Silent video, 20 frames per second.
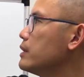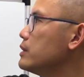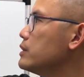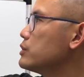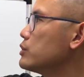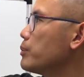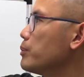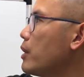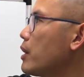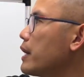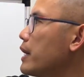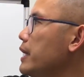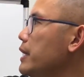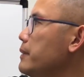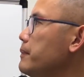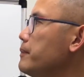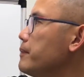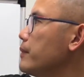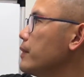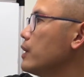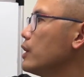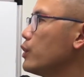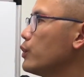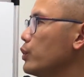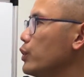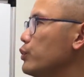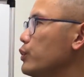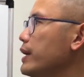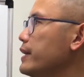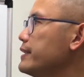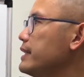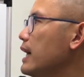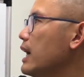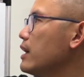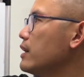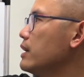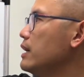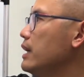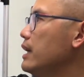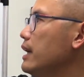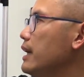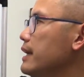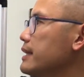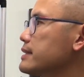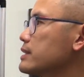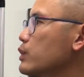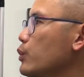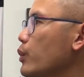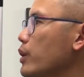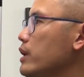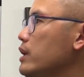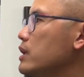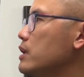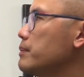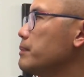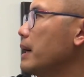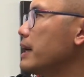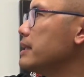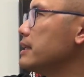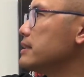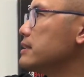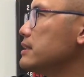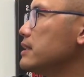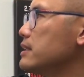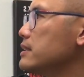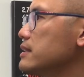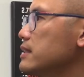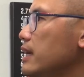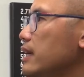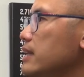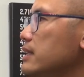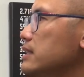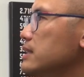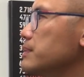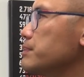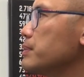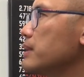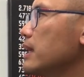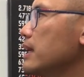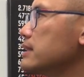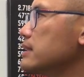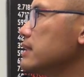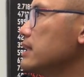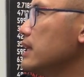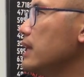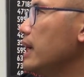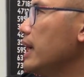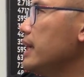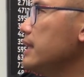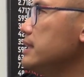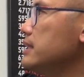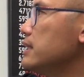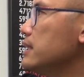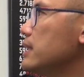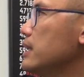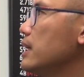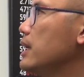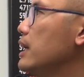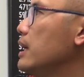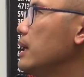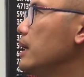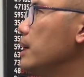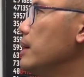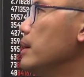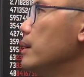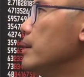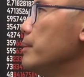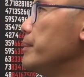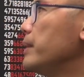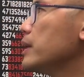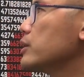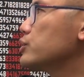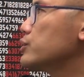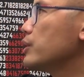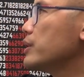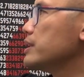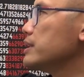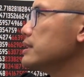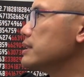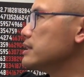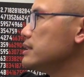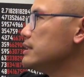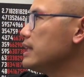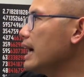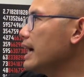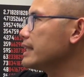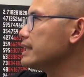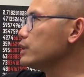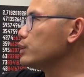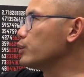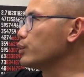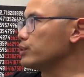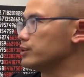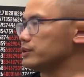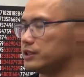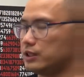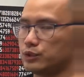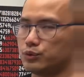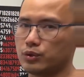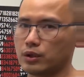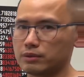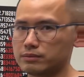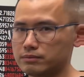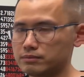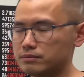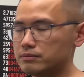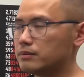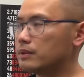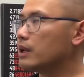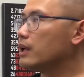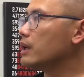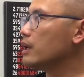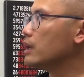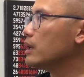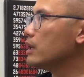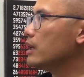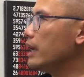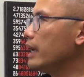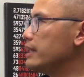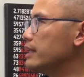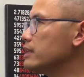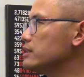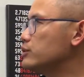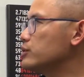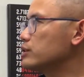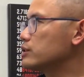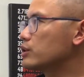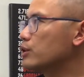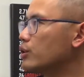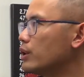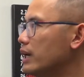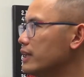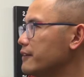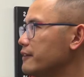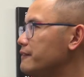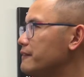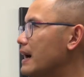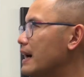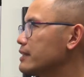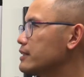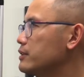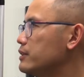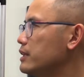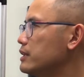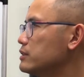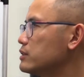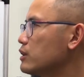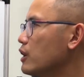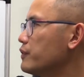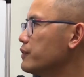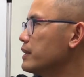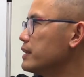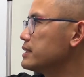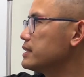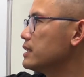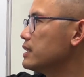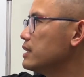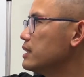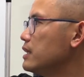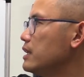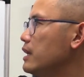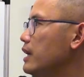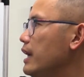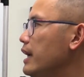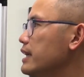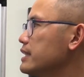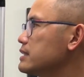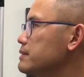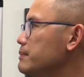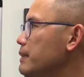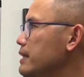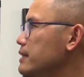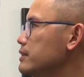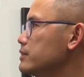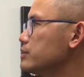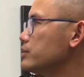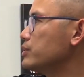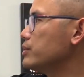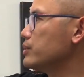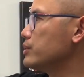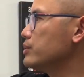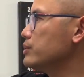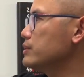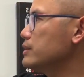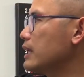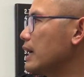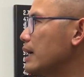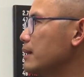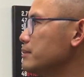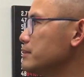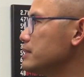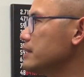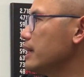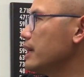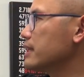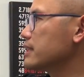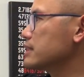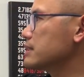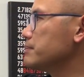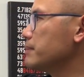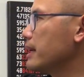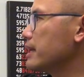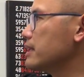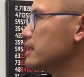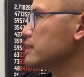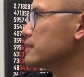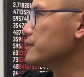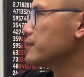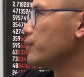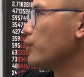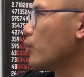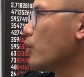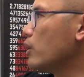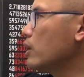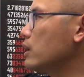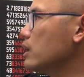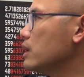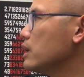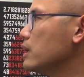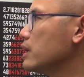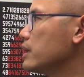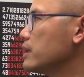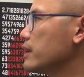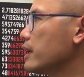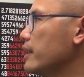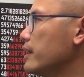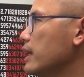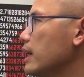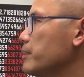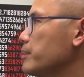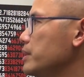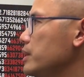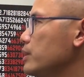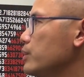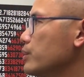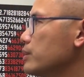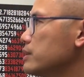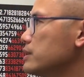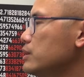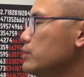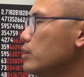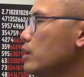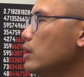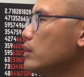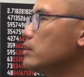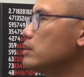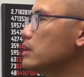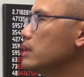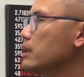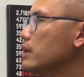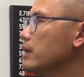So part A, we write down x squared minus six x plus eight. Make sure it's not equal to zero. And then just go ahead and factor and solve it. X minus two times x minus four cannot be equal to zero.